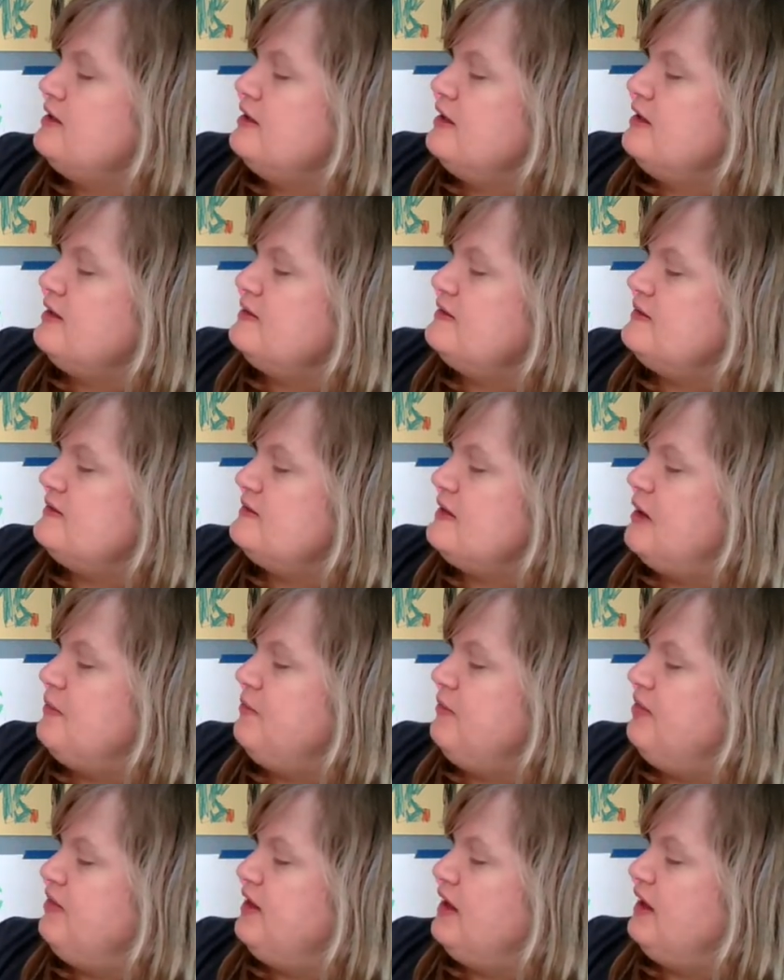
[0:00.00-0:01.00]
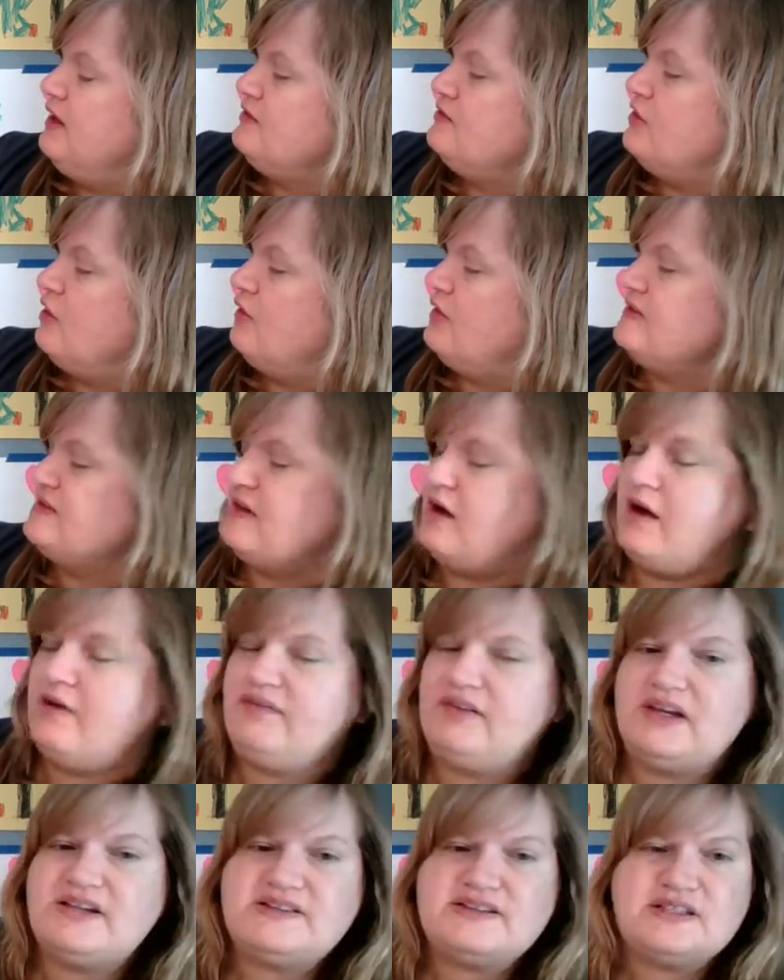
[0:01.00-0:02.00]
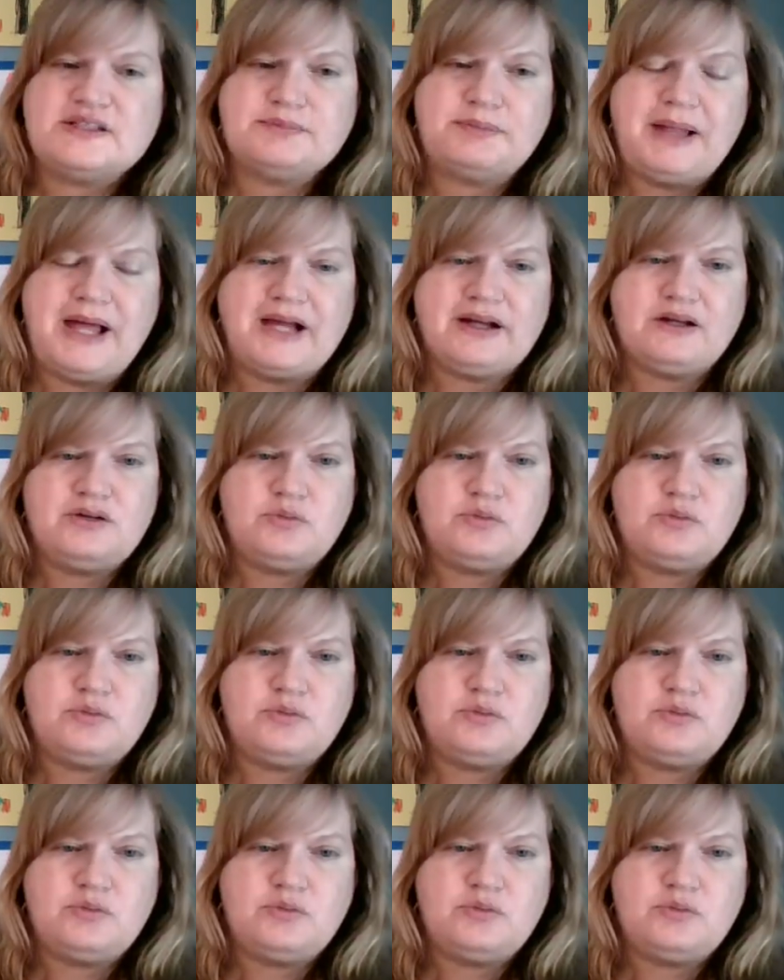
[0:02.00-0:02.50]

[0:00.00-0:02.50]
some things are as obvious as black and